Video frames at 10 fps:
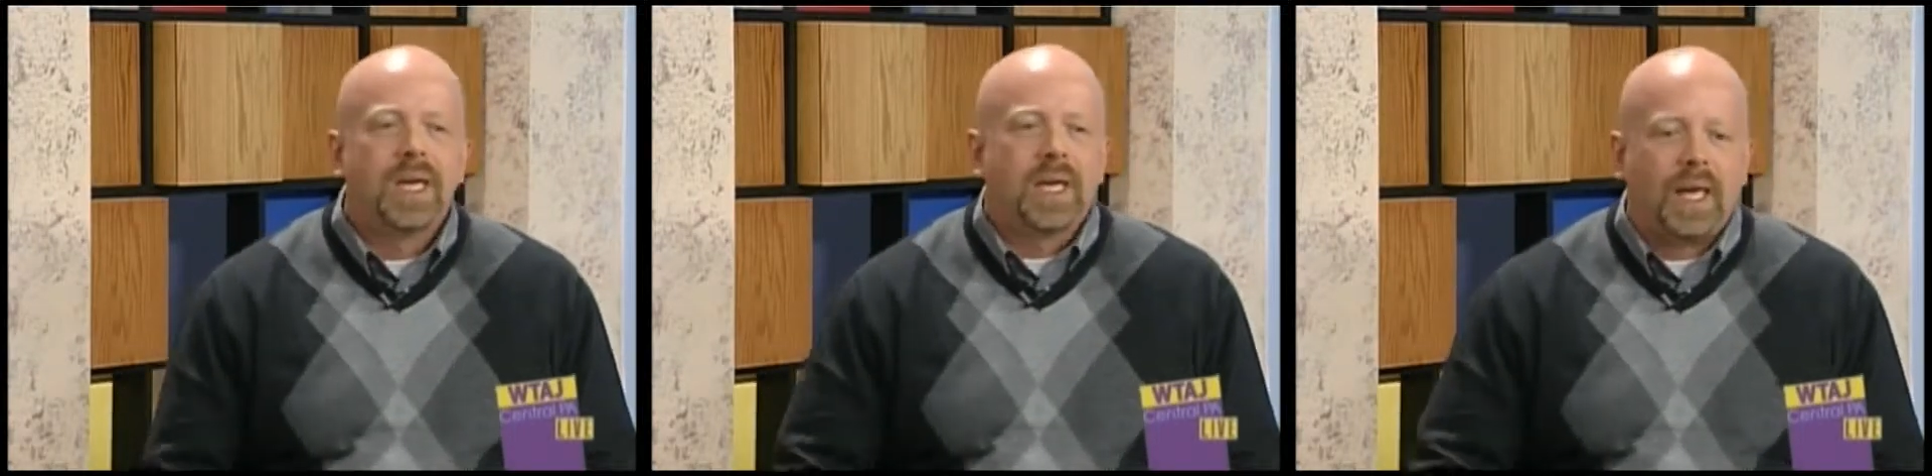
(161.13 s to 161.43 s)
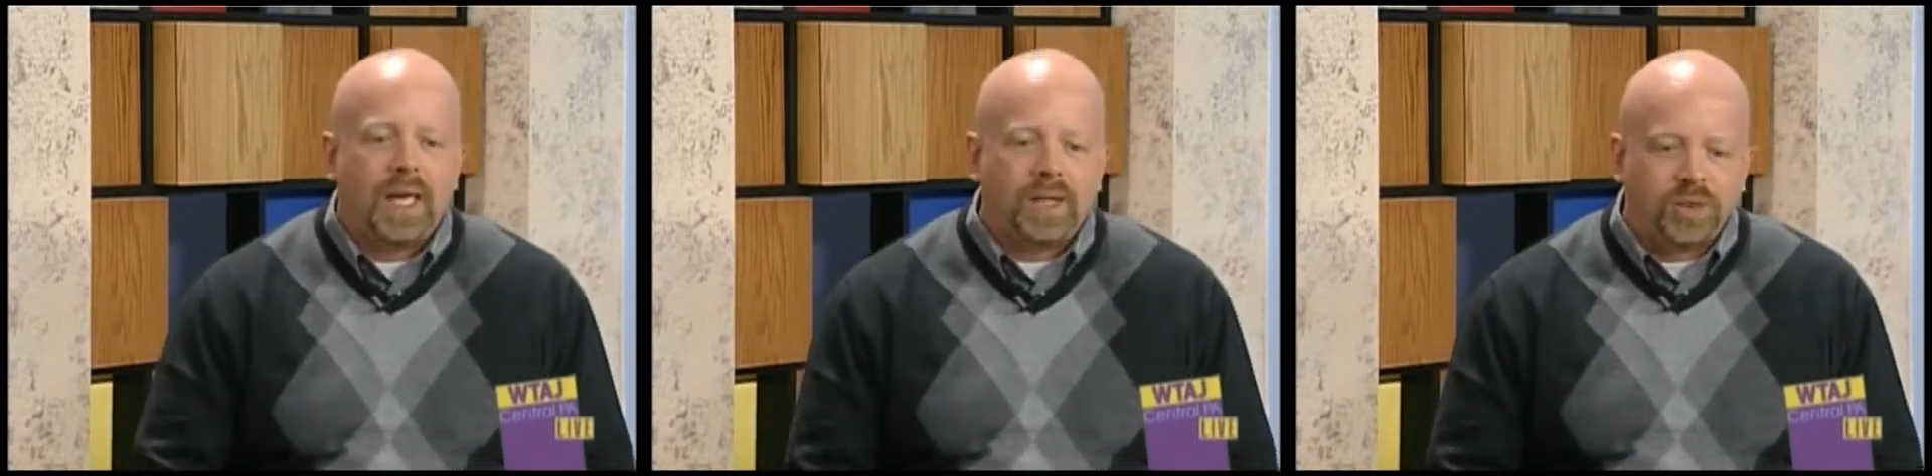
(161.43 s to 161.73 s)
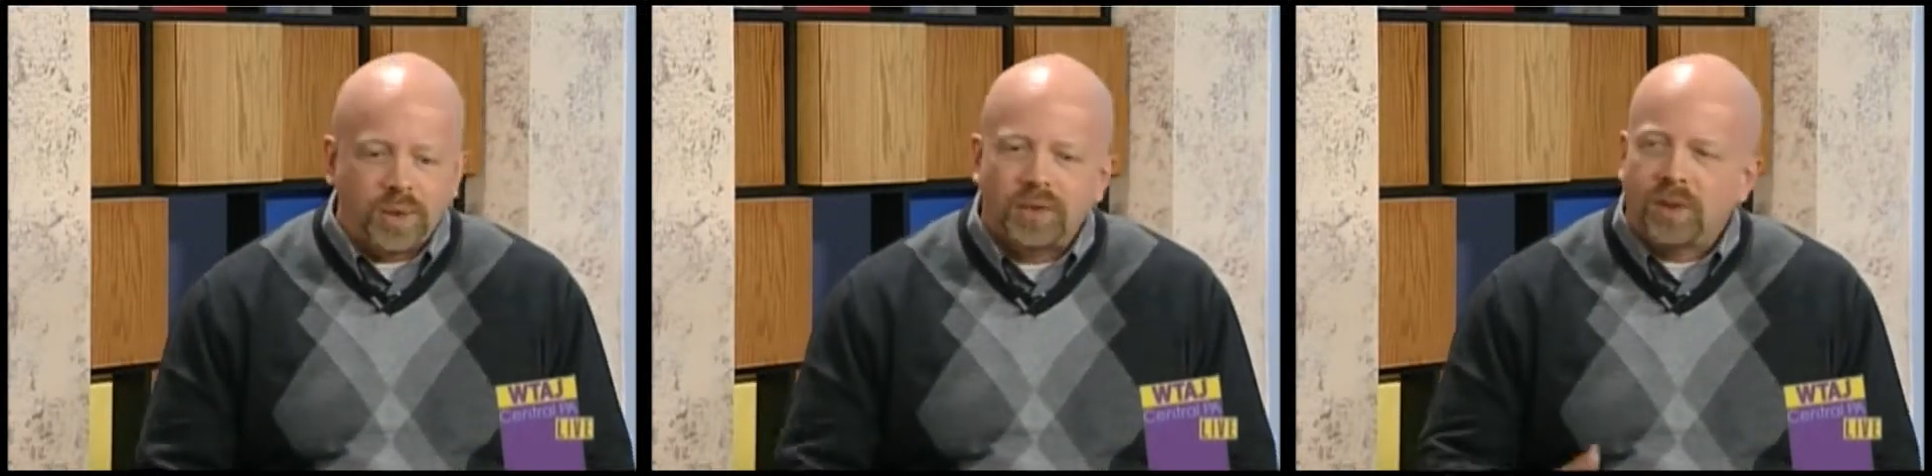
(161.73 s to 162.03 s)
uh, so
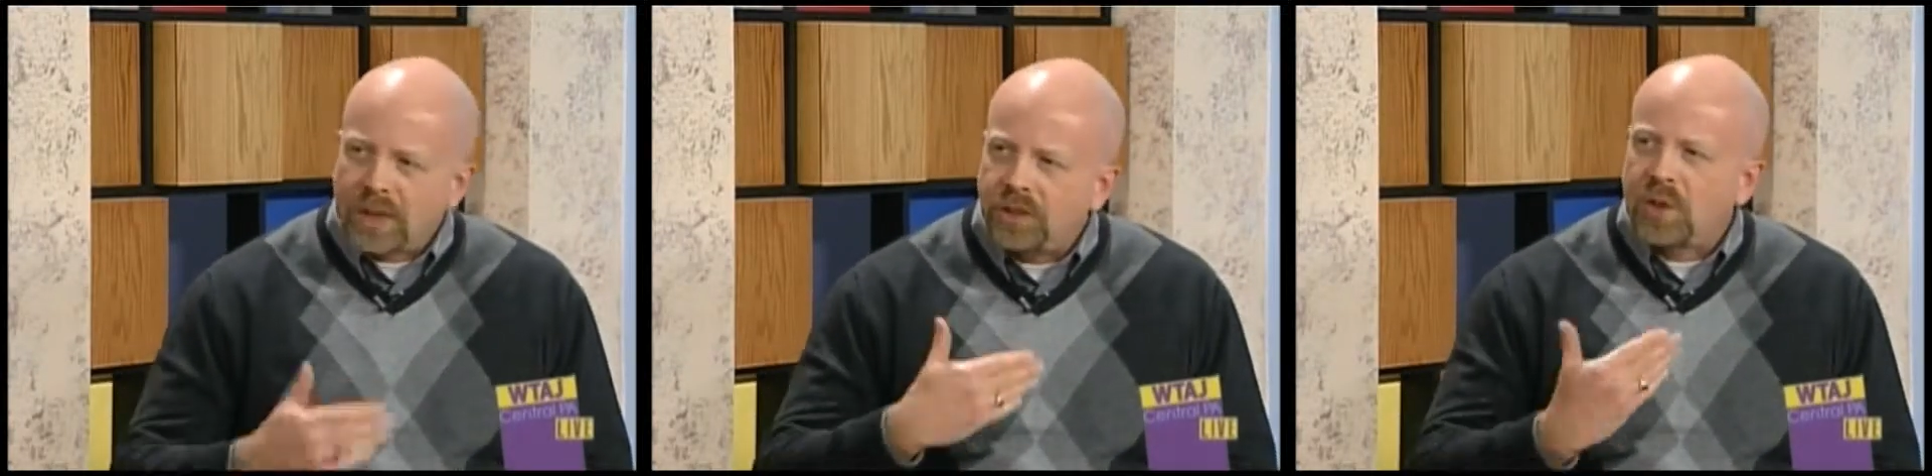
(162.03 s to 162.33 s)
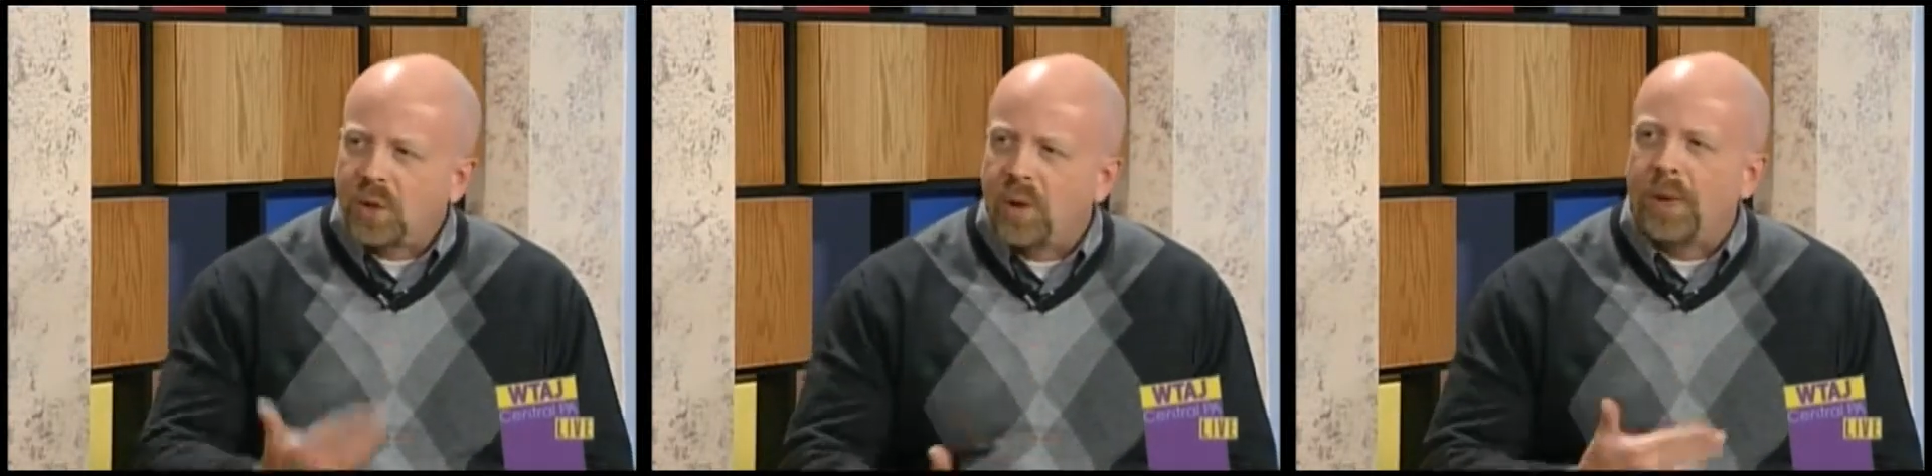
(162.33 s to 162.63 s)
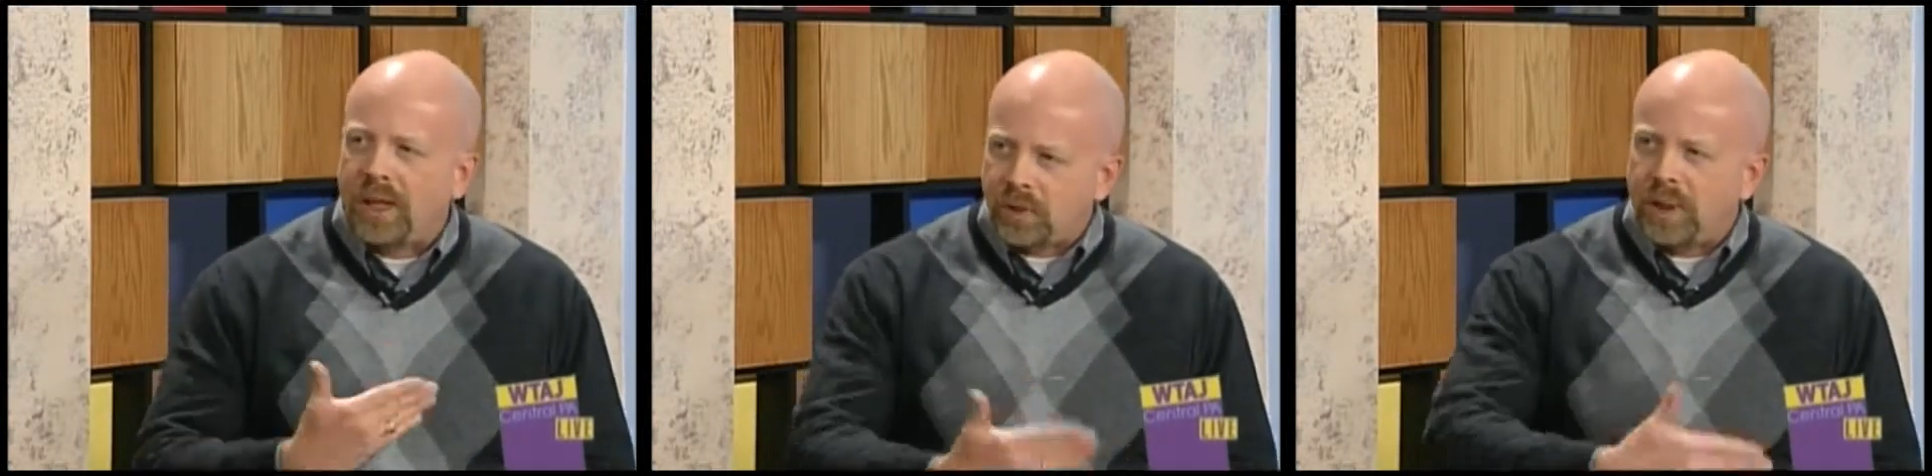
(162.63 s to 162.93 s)
that's a, that's a great way
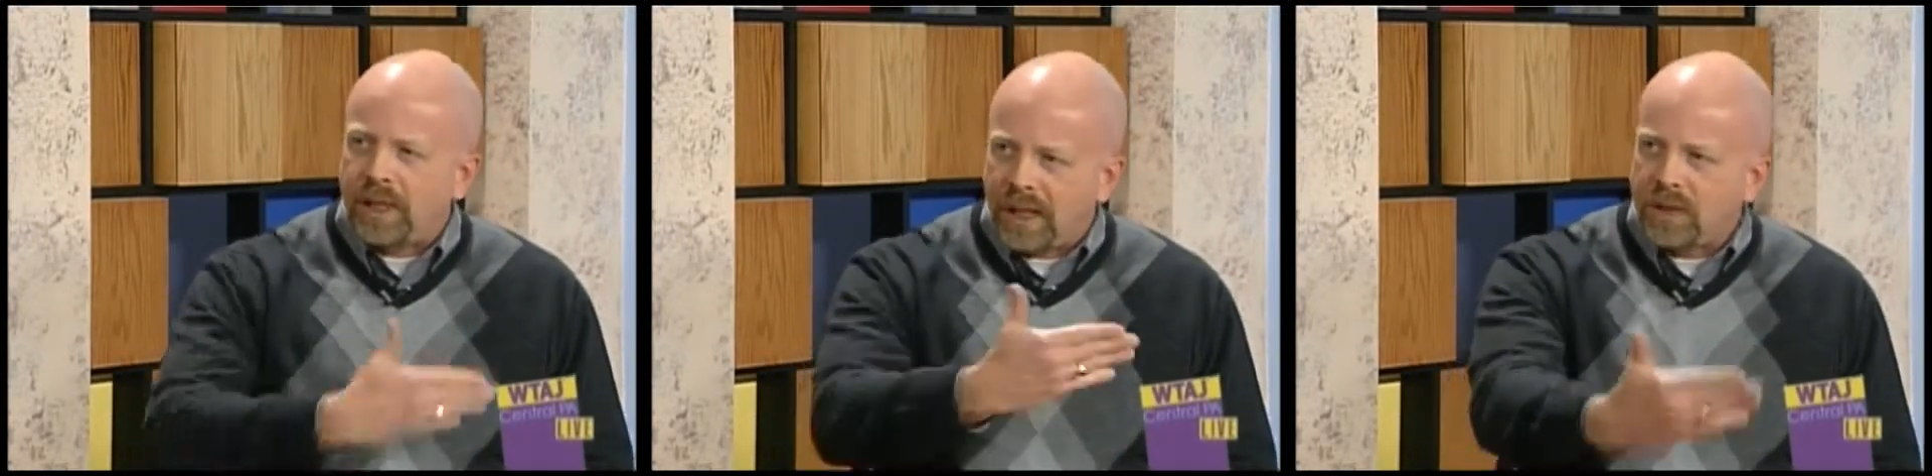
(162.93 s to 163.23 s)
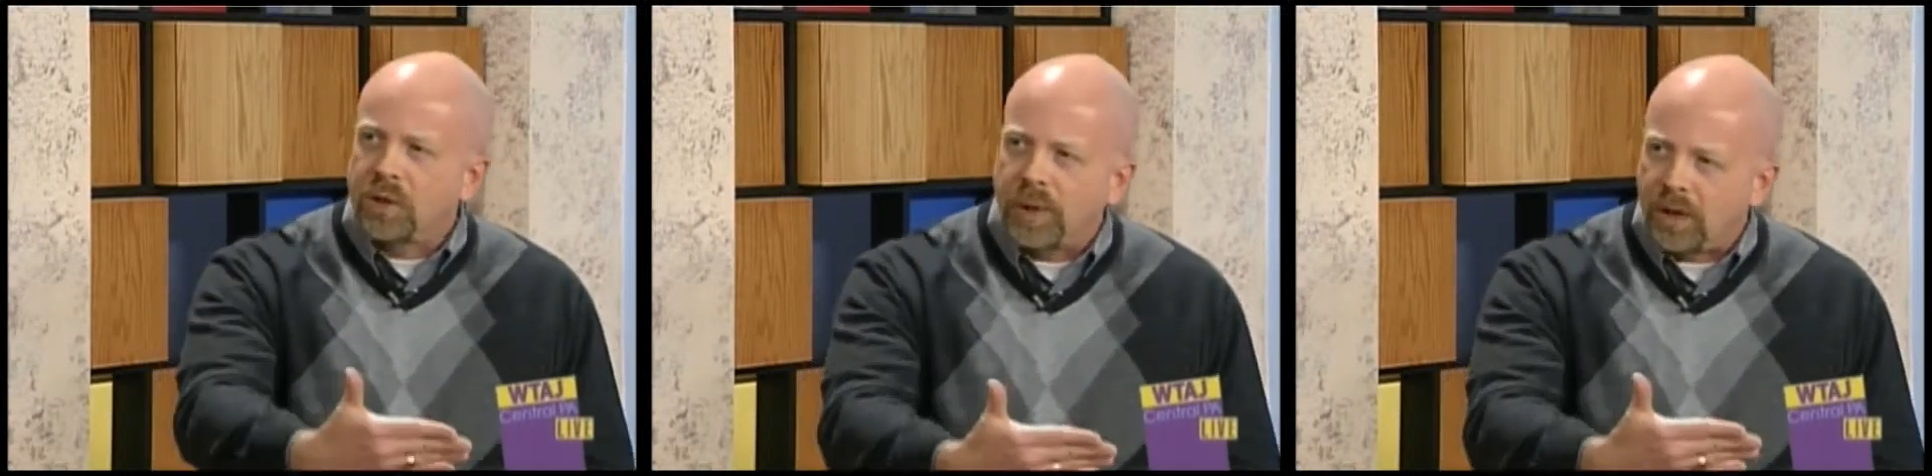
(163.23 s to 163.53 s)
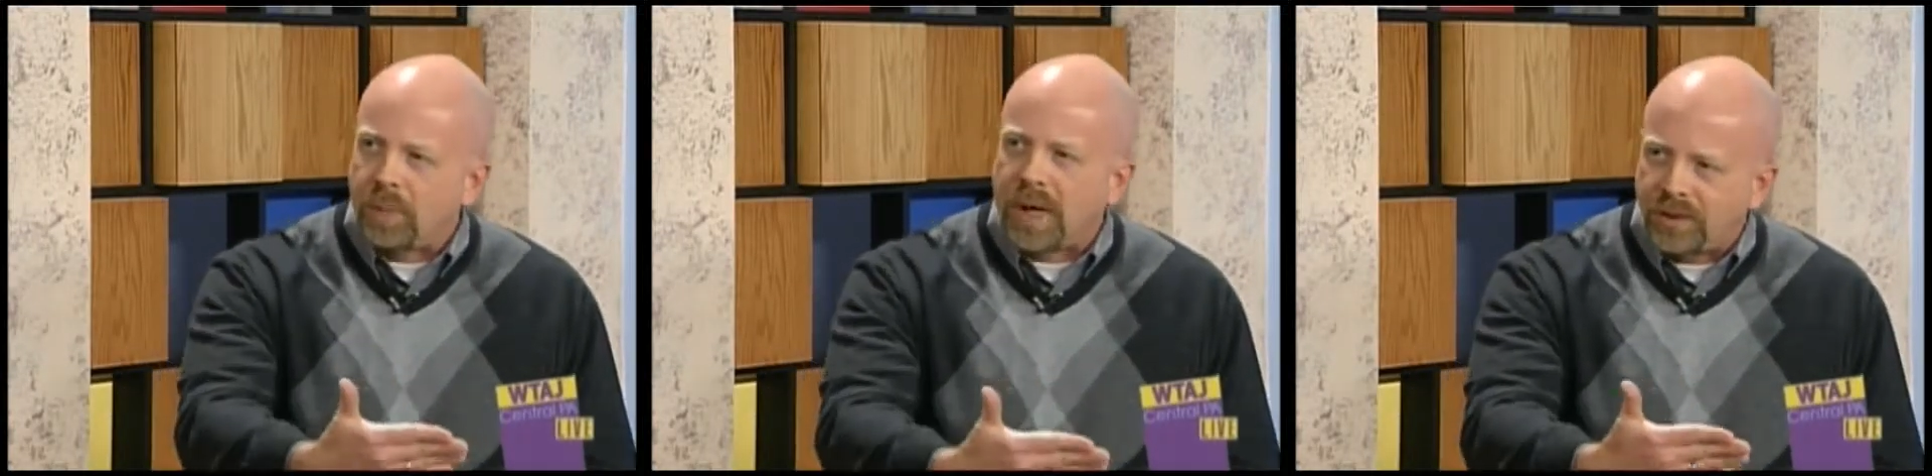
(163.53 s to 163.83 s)
to sort of kick the creative
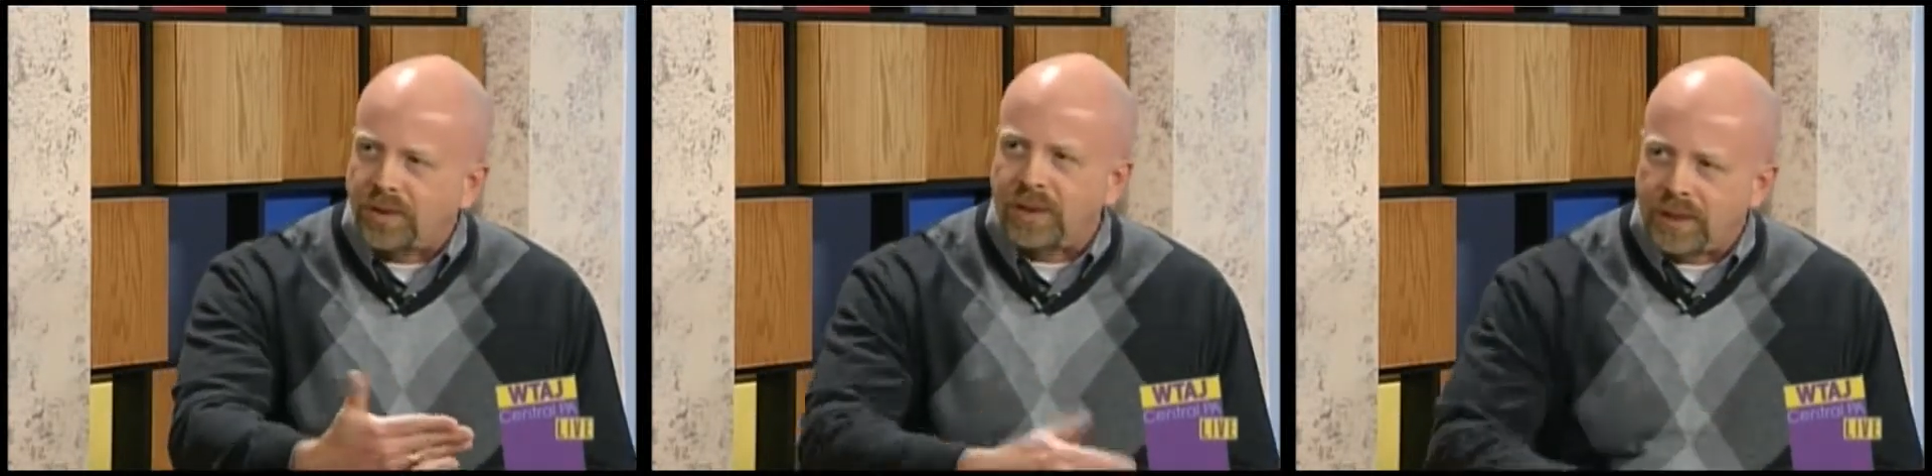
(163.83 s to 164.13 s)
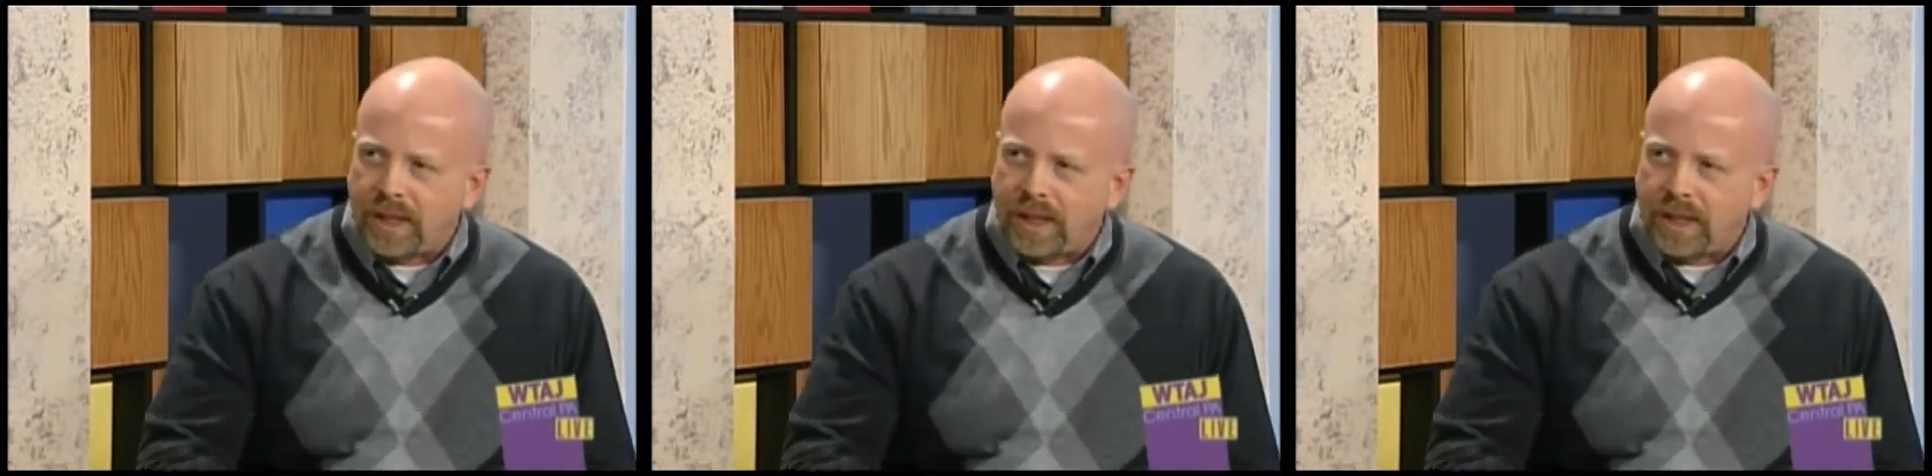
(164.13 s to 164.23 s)
process into